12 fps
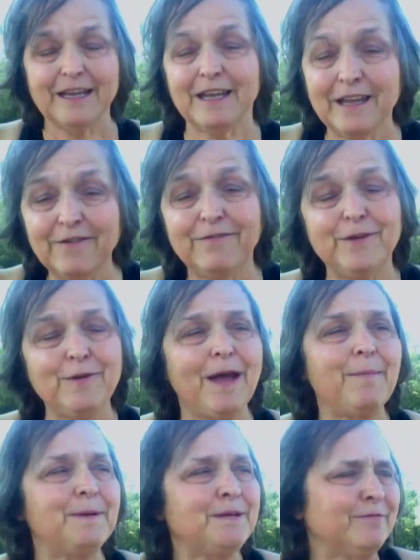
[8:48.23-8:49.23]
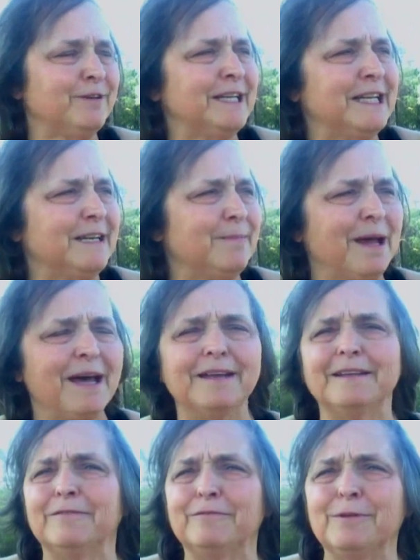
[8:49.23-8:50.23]
If you happen to read
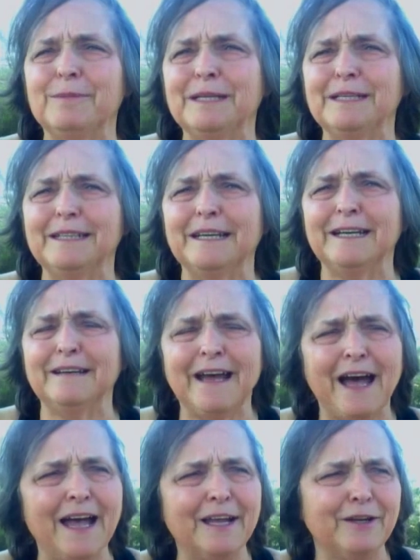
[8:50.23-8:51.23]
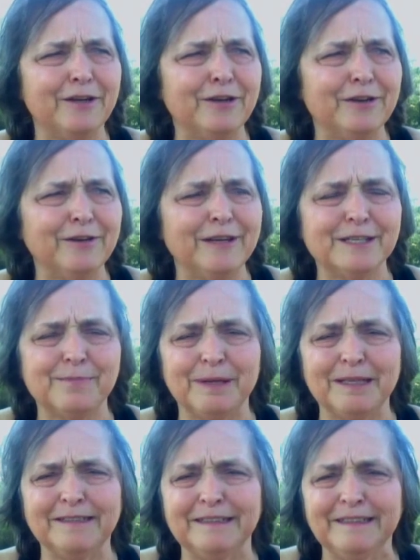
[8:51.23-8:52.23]
about a woman, a hiker who has
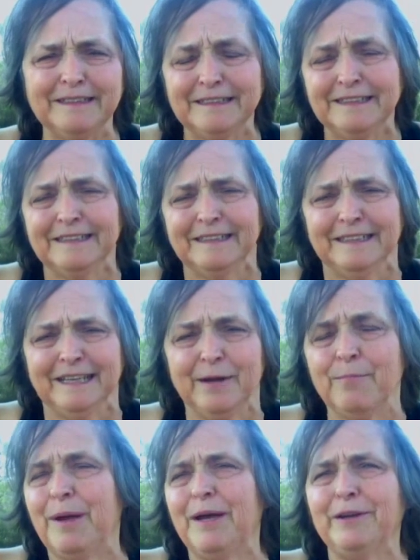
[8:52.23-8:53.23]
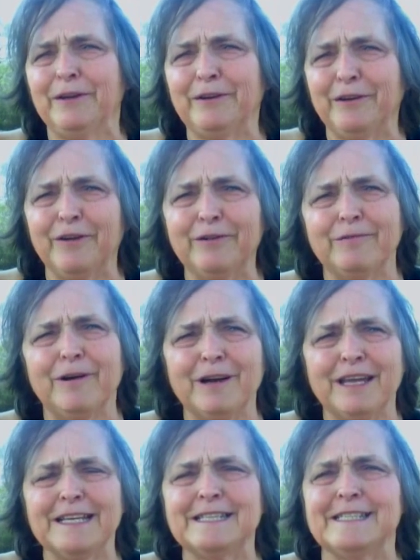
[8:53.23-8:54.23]
been impaled on her own
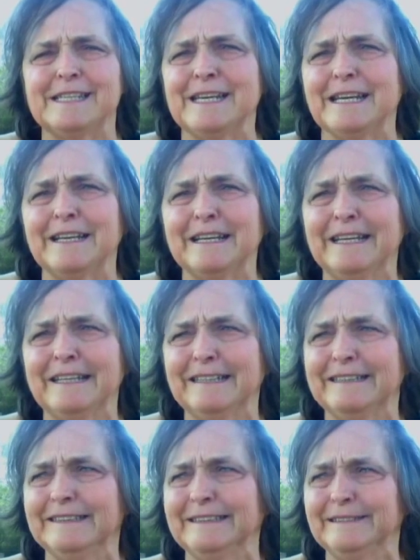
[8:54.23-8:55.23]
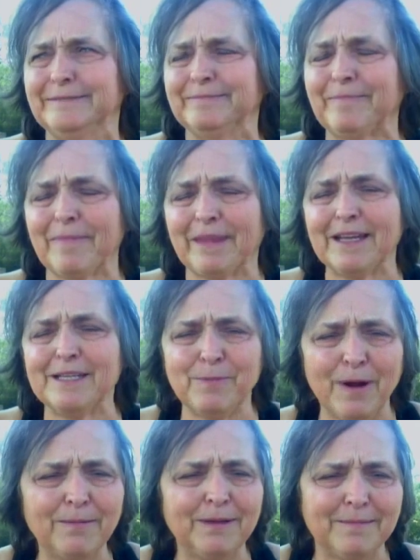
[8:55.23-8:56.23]
walking stick, it's
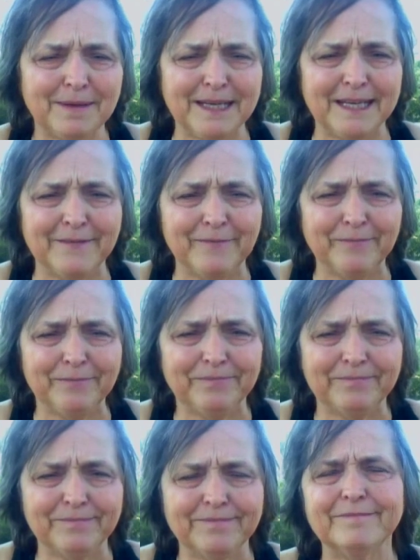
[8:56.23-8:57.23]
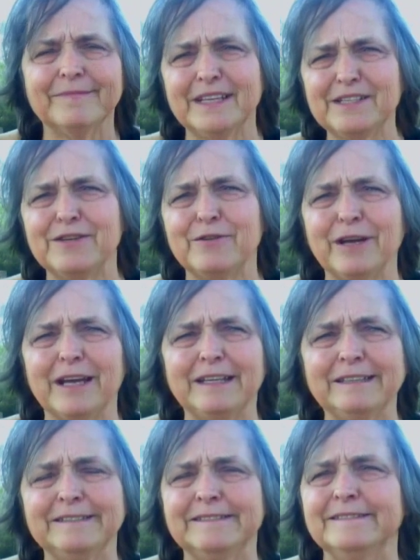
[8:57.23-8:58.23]
probably me. That's
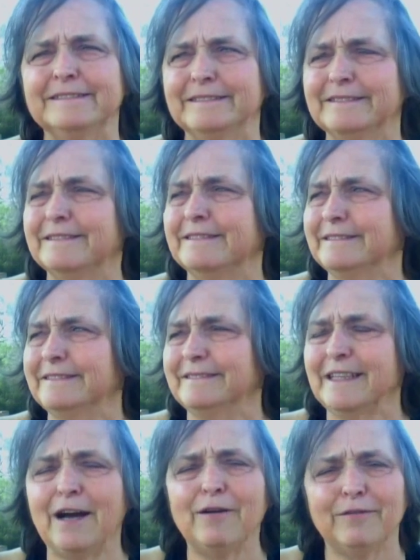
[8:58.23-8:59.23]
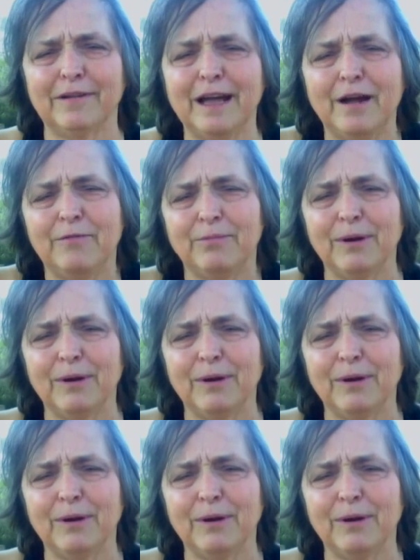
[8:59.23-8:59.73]
okay. I'll